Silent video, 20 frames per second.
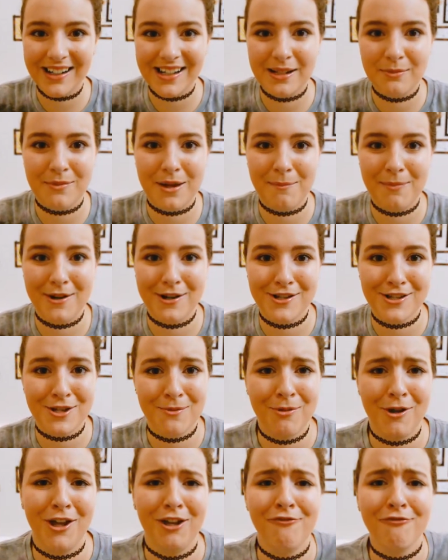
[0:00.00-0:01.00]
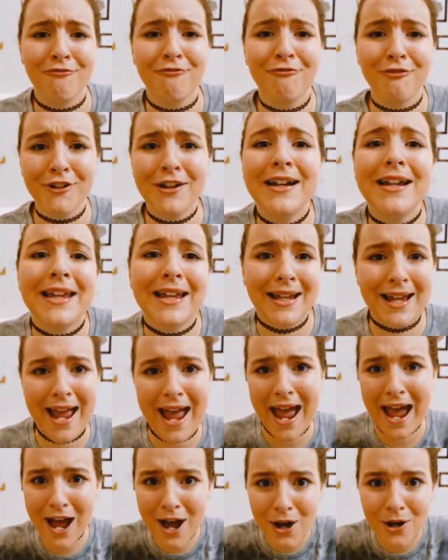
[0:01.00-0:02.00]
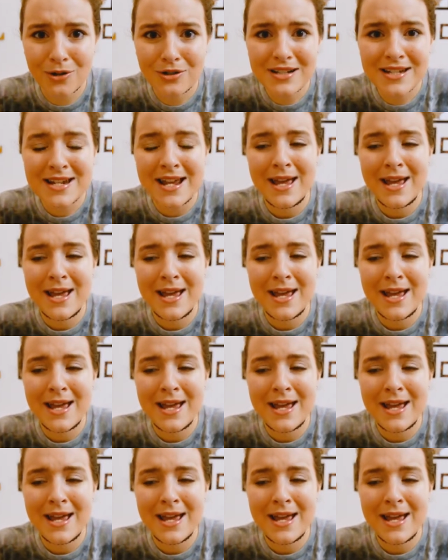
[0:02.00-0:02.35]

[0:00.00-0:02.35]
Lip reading: And my parents are probably freaking out